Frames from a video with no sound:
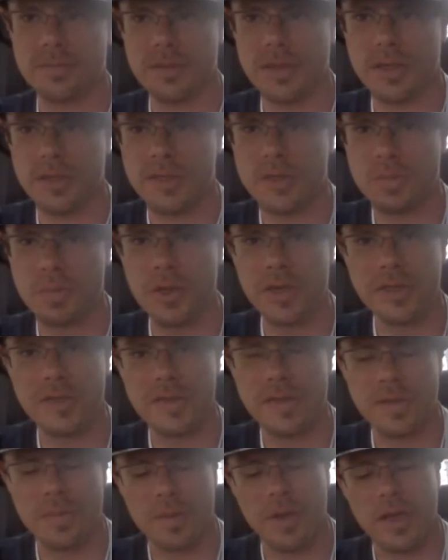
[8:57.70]
it
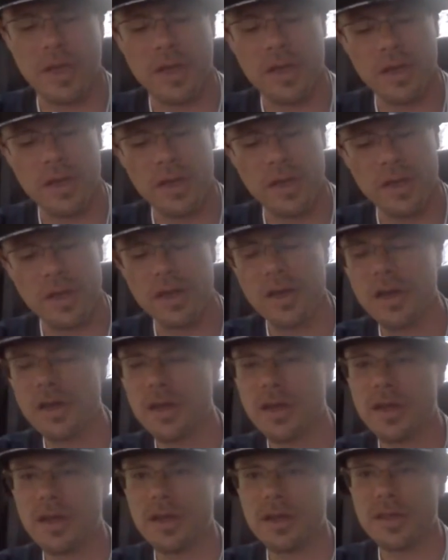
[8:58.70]
speaks to me.
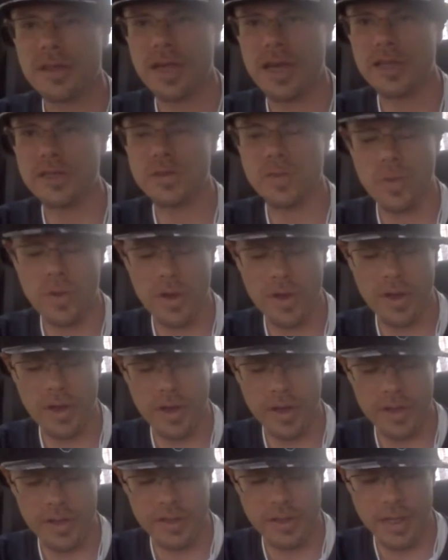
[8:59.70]
That's why
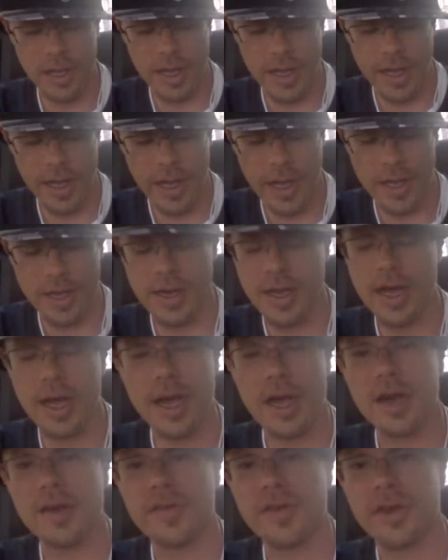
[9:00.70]
I had to
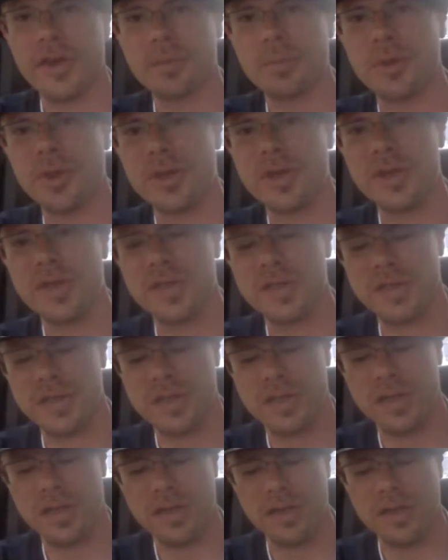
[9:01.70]
have it, because